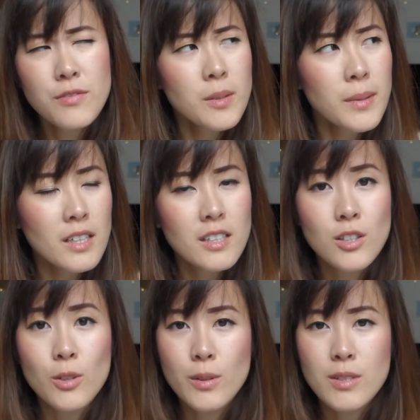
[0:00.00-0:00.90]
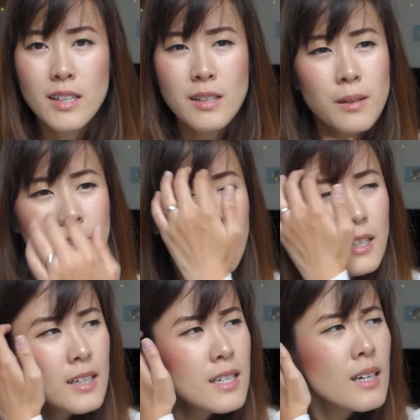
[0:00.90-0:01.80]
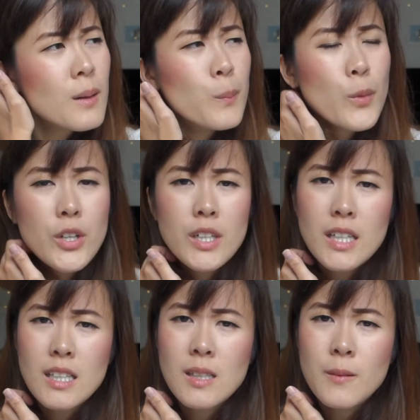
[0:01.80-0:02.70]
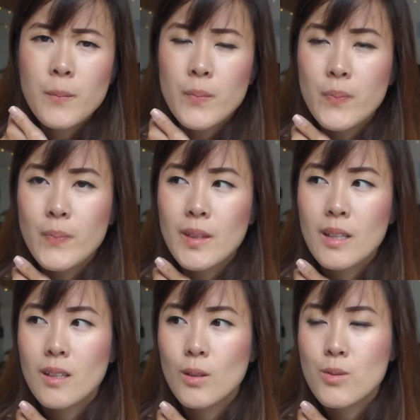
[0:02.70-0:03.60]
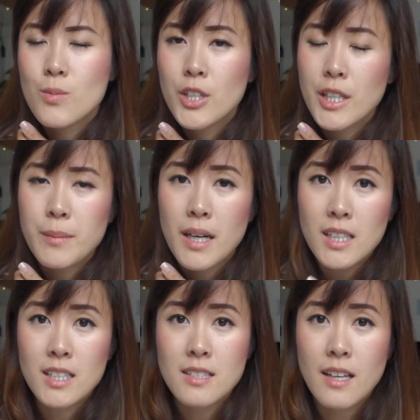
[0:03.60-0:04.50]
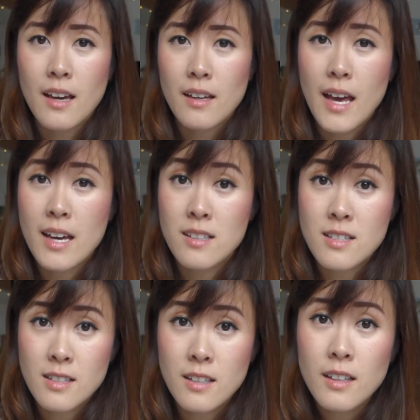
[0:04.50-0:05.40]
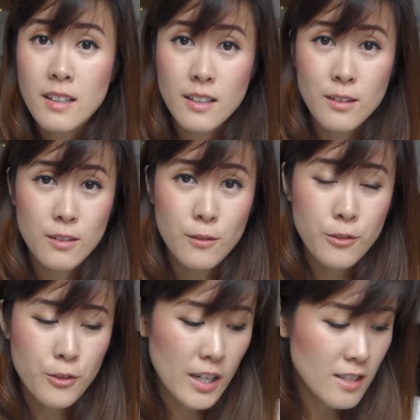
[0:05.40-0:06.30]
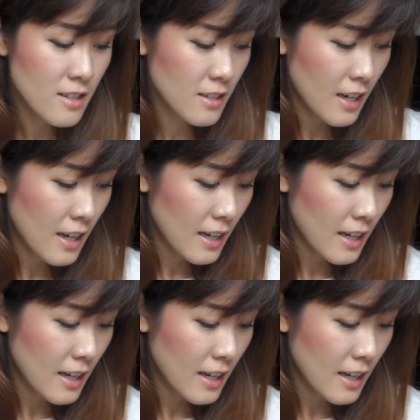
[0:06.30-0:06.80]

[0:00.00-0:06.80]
it a flea market? No, it was at those morning markets at Annecy in France.